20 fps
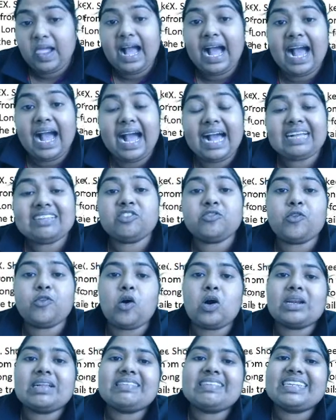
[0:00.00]
As
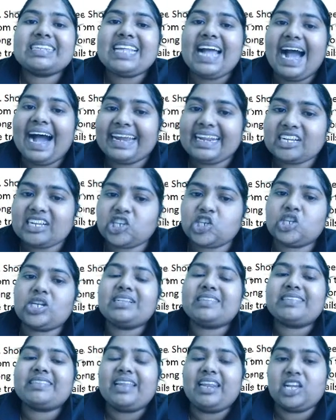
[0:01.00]
far as
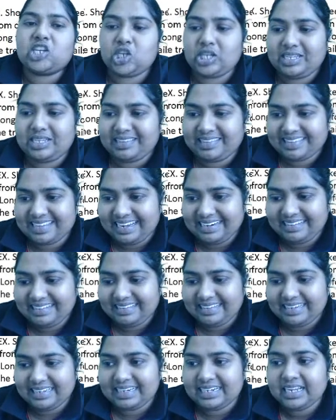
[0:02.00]
directional selection is
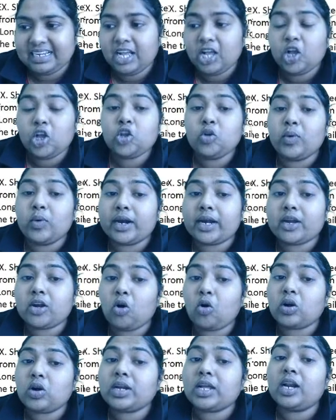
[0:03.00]
considered, your
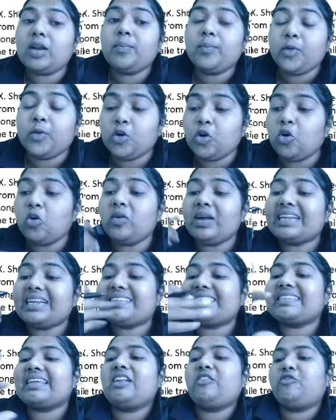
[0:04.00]
total mu
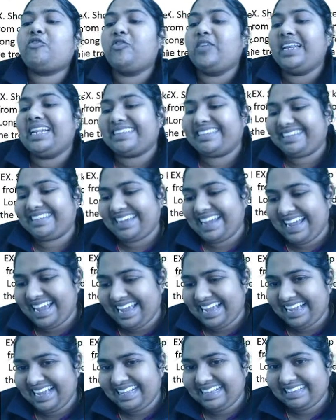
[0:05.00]
itself will
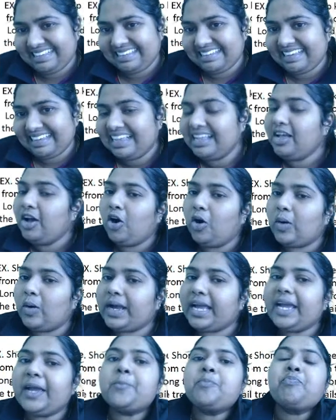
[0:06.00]
change.
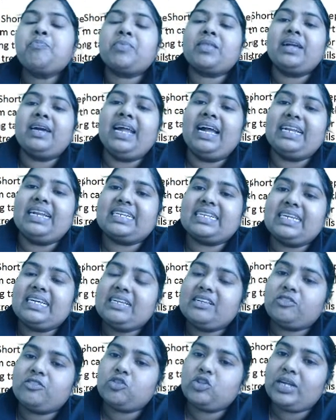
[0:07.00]
Okay, right.
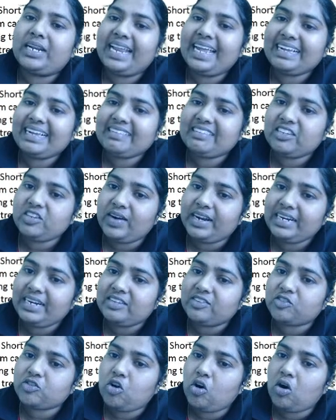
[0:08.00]
So the next one
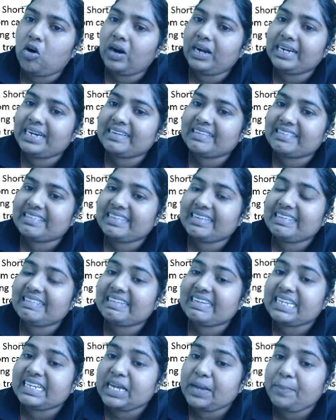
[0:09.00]
is called as the
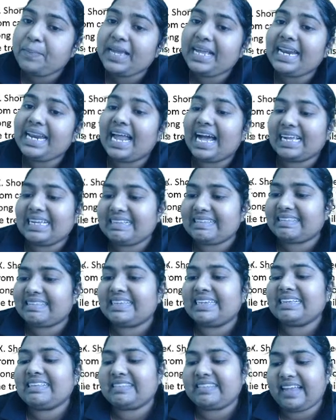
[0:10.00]

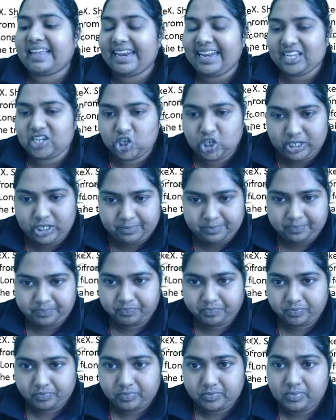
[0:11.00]
stabilizing selection.
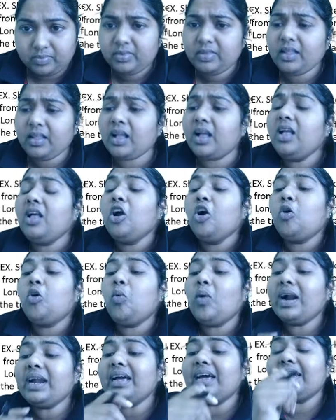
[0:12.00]

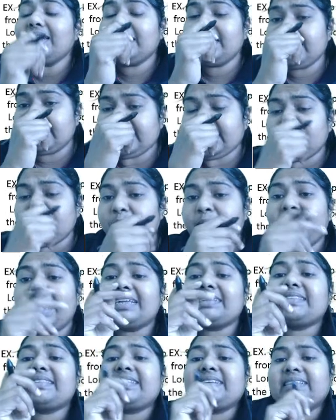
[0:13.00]
What are these
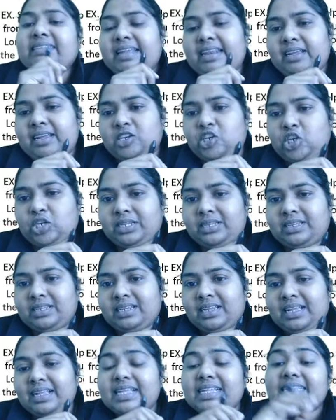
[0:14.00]
stabilizing selection?
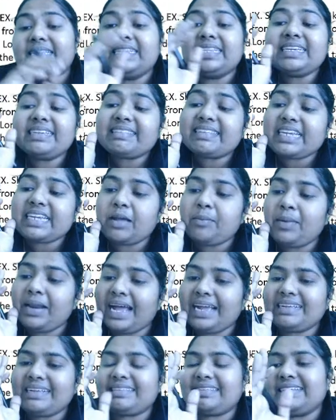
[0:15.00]
The
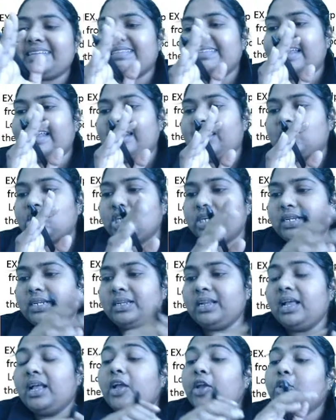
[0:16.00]
stabilizing
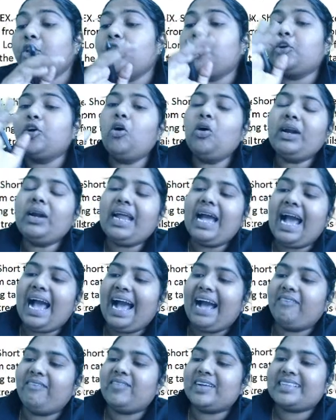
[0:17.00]
selection, you don't
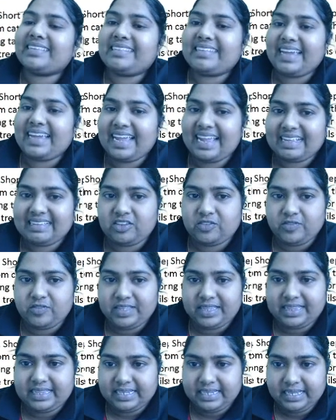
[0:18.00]
have a change
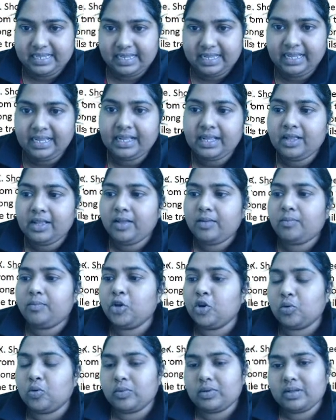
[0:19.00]
with the
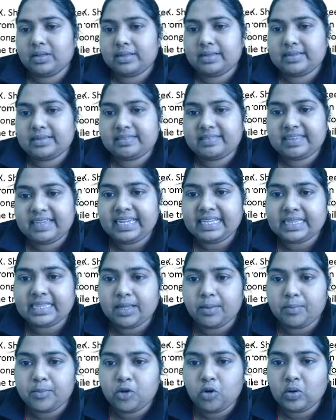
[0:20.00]
mu. See,
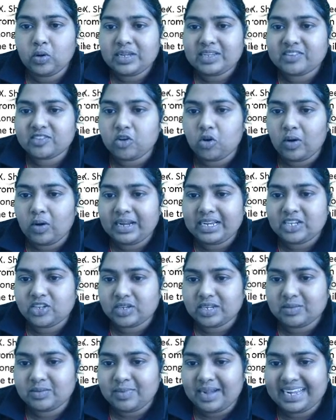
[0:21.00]
the mu is going to
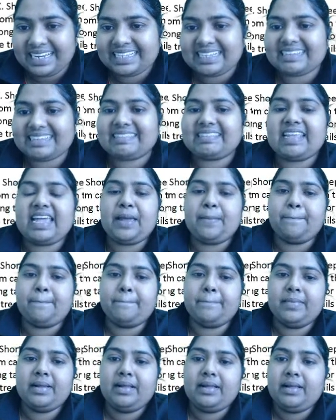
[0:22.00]
remain the
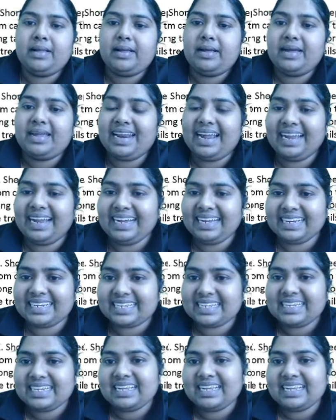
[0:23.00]
same, right?